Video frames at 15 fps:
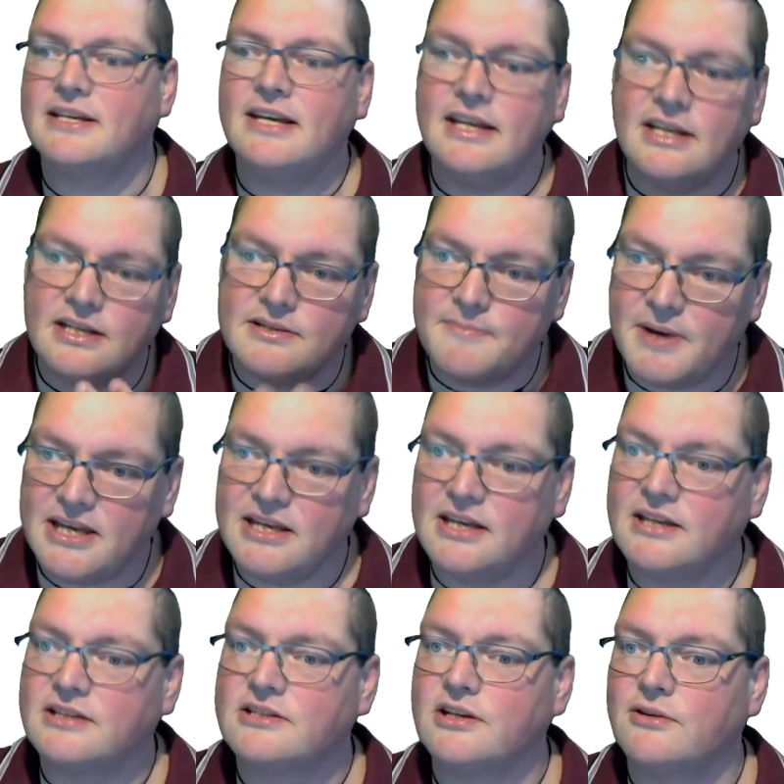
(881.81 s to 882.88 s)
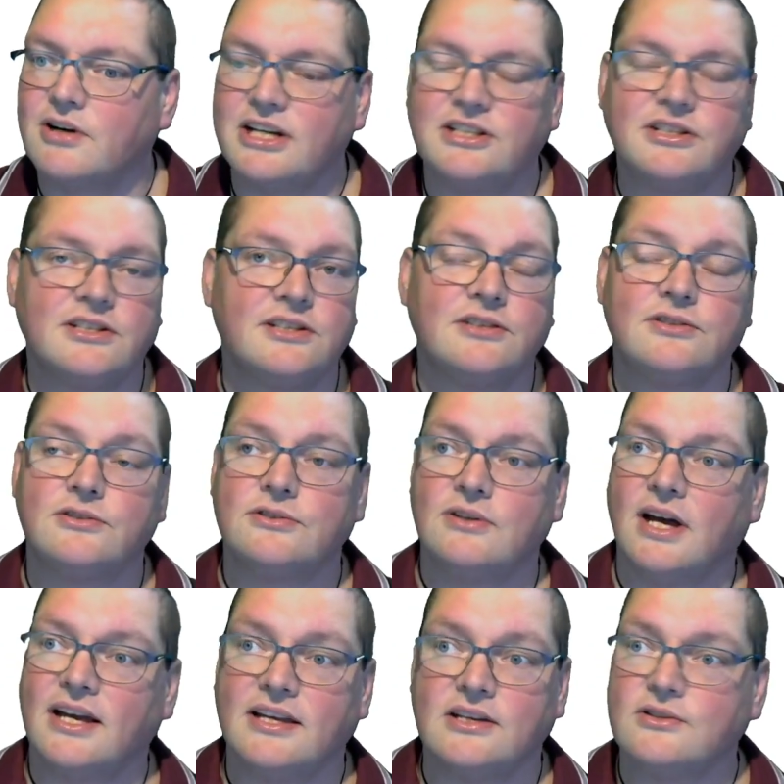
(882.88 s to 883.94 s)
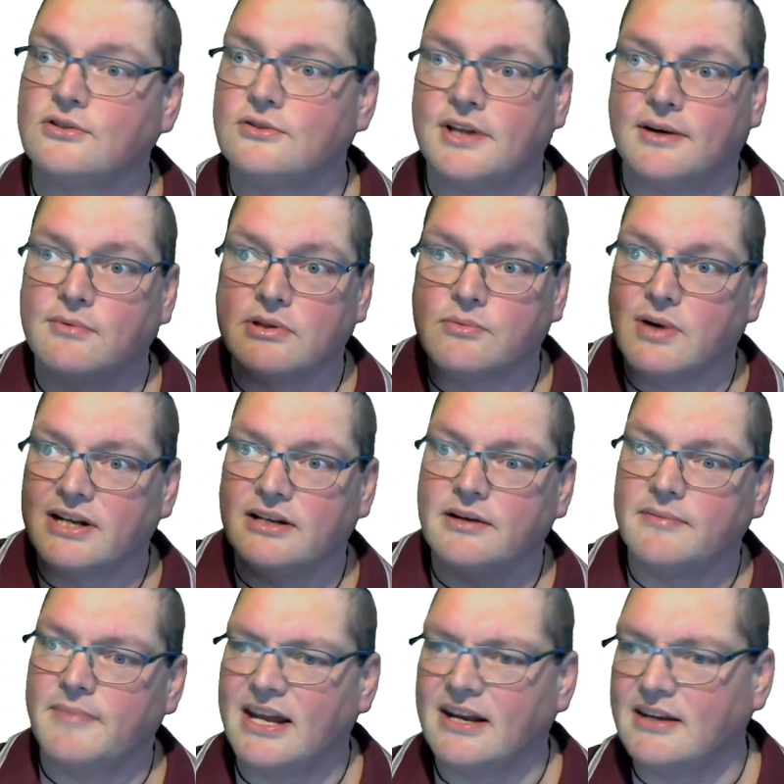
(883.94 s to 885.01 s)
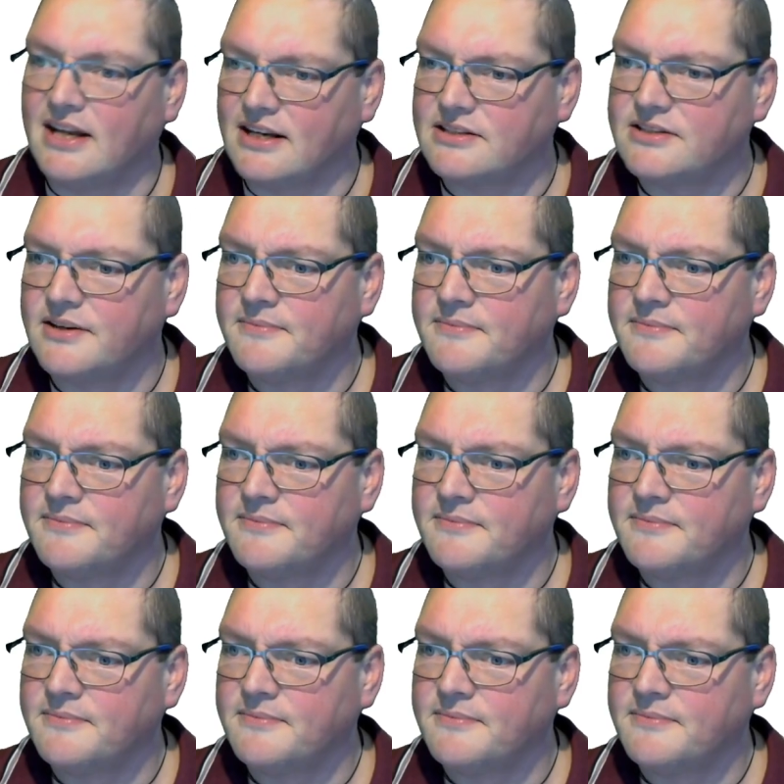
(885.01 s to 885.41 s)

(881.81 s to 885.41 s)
It is making it so I can do that with one command next.